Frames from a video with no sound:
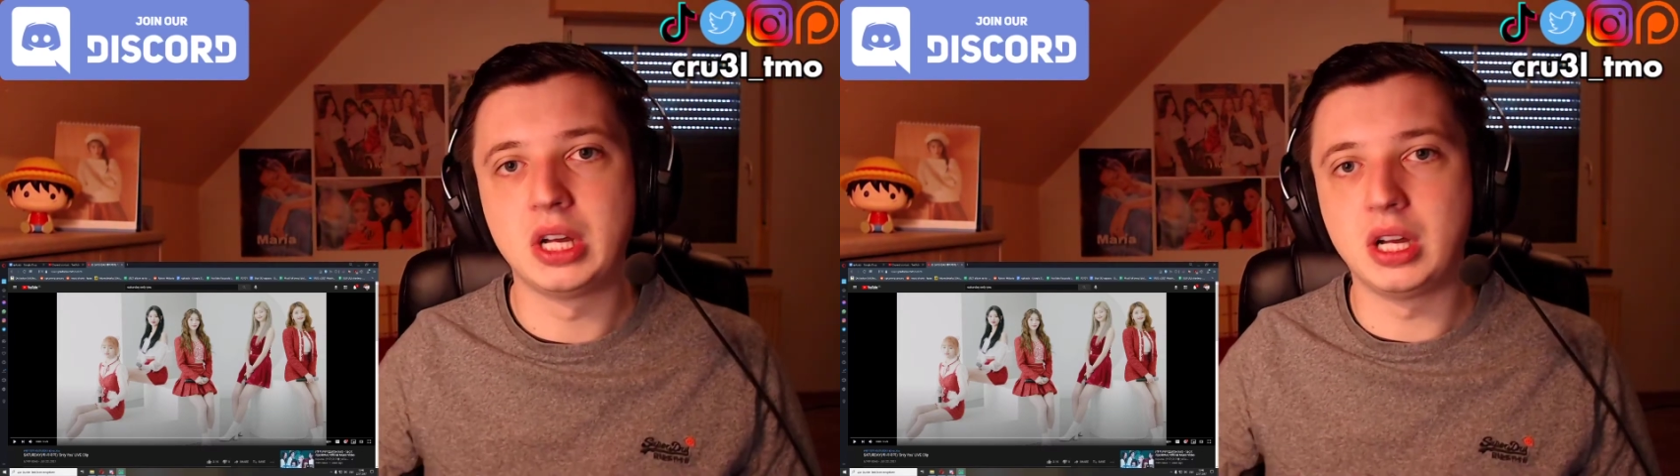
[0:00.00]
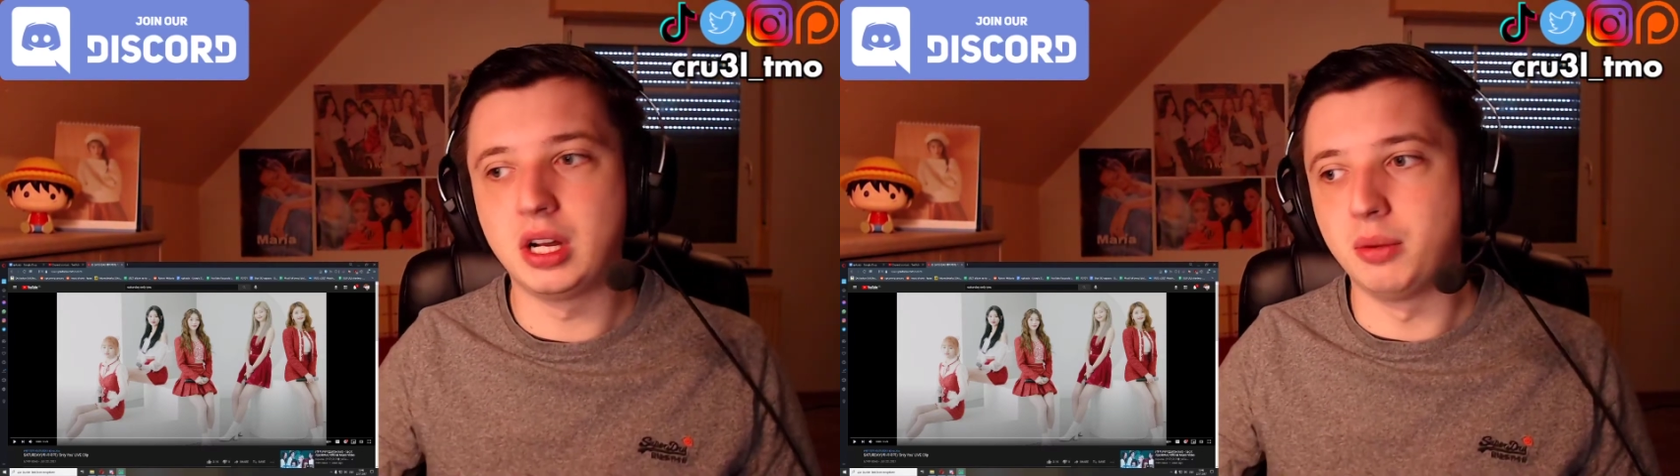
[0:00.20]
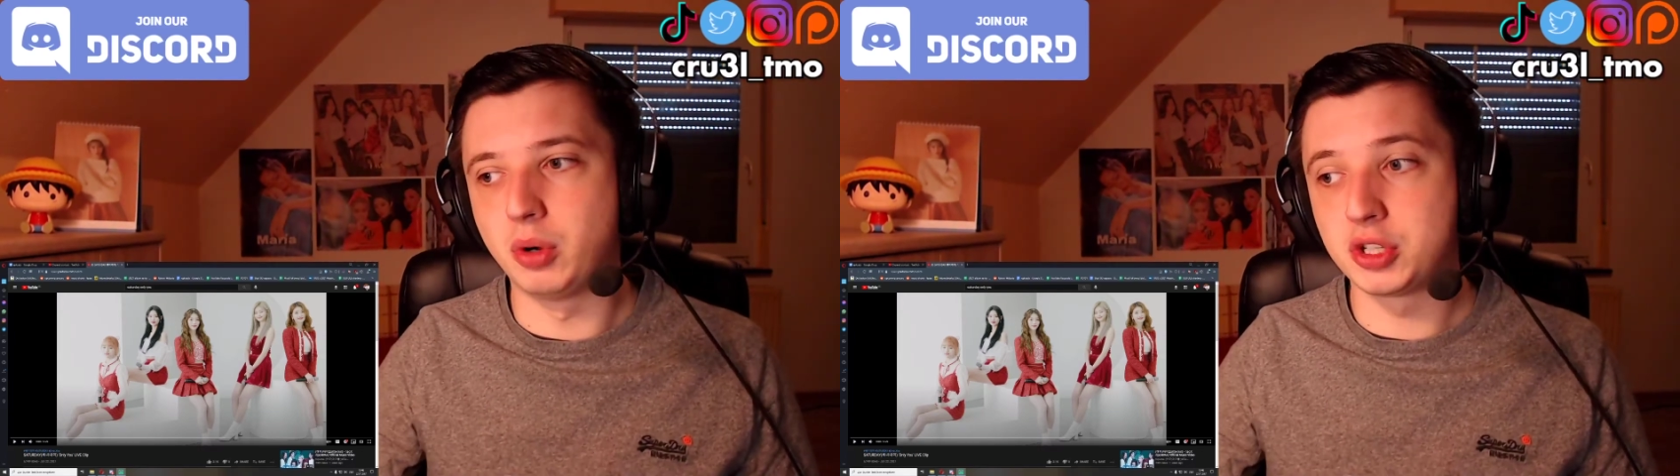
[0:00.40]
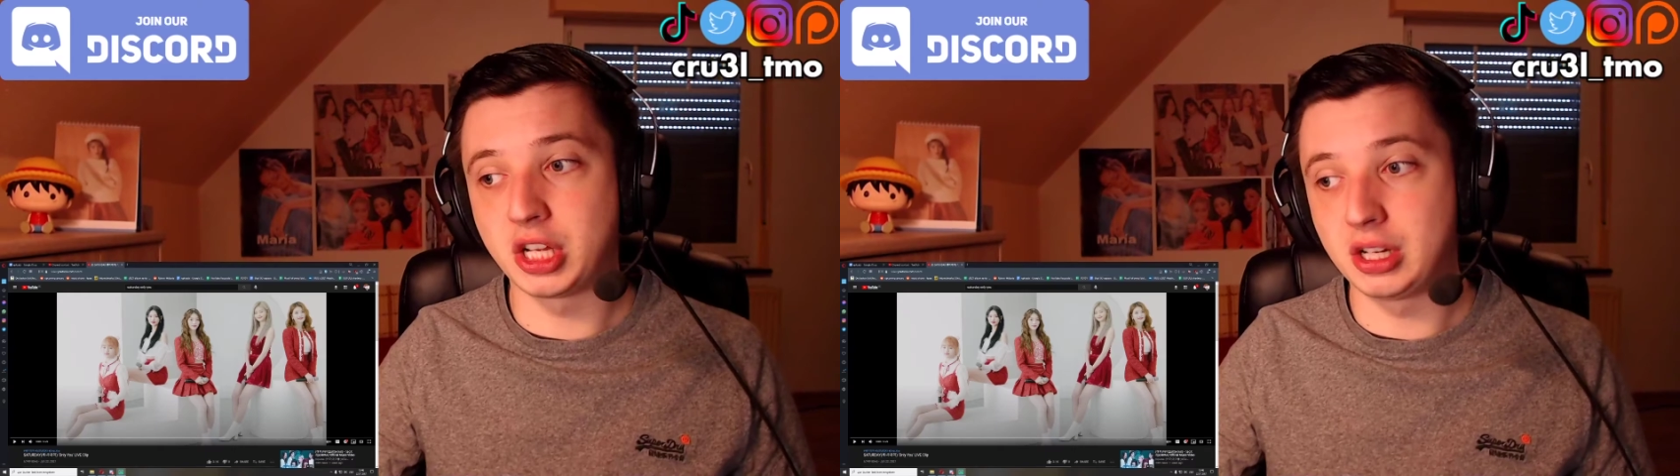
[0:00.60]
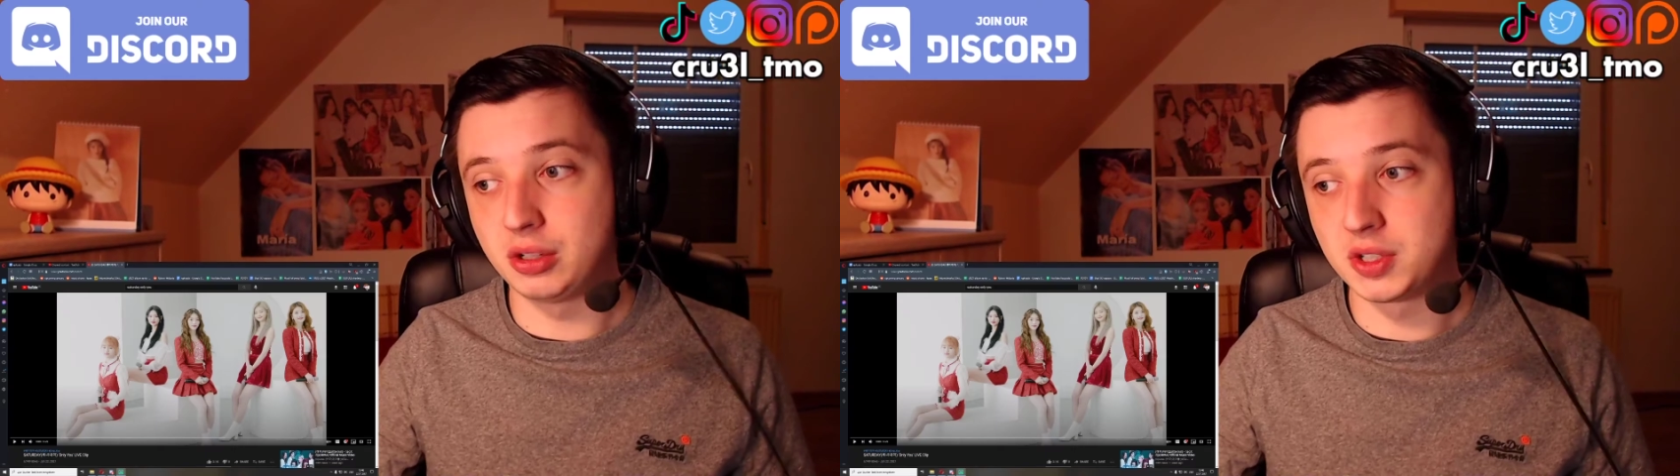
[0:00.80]
or
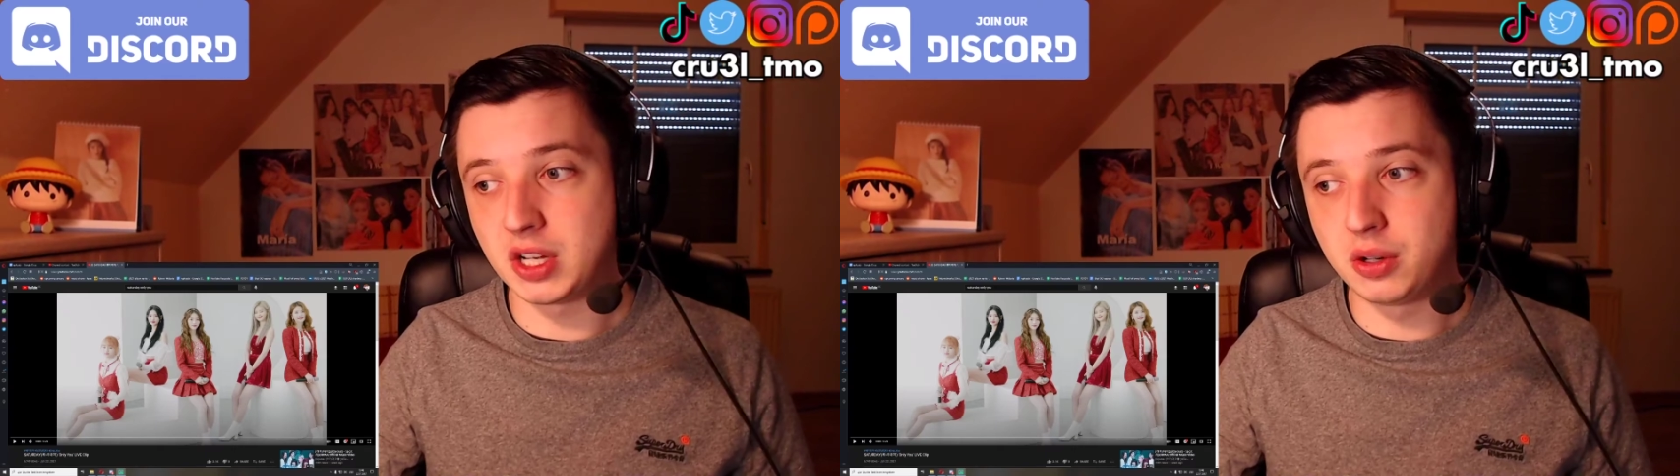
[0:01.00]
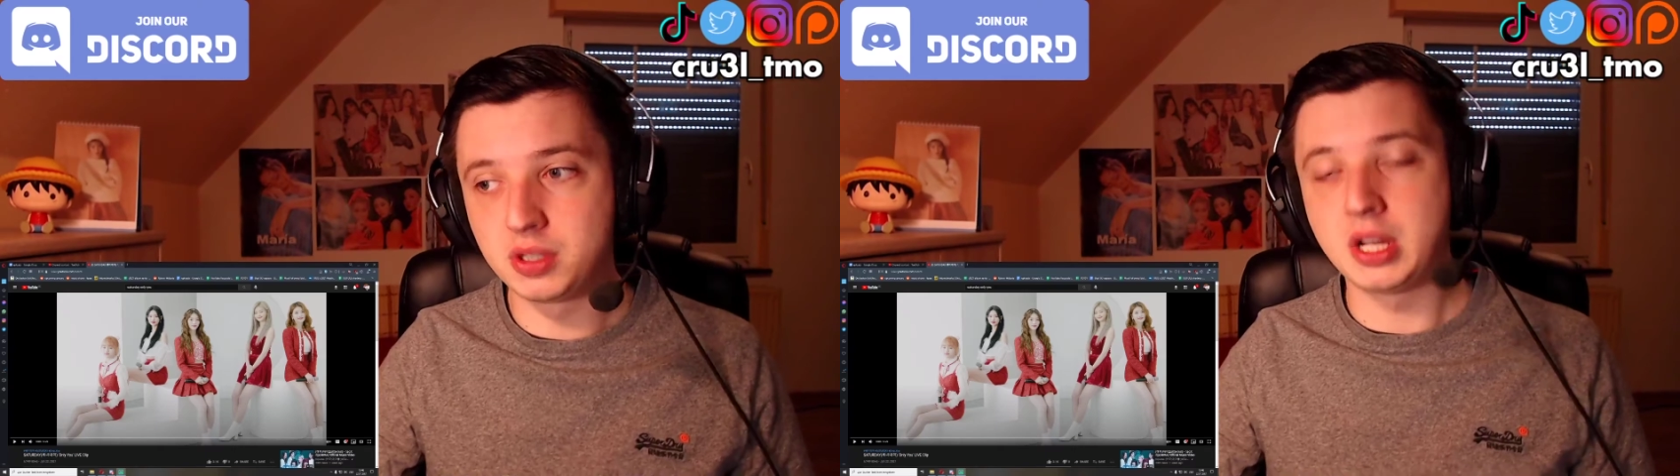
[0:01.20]
checking those out.